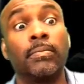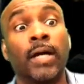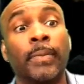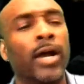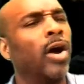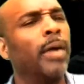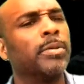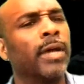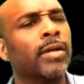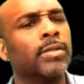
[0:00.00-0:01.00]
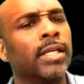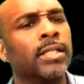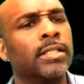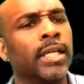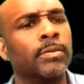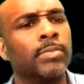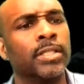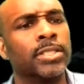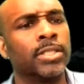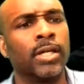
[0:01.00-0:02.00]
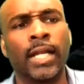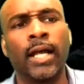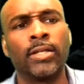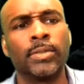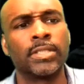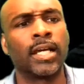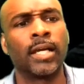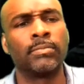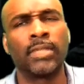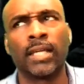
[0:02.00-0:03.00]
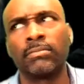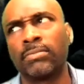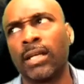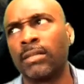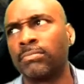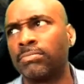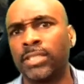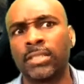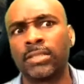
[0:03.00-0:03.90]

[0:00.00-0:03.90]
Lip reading: Bye-bye. I'll be back on later today with Brother Sean. I don't know what time, like around 6,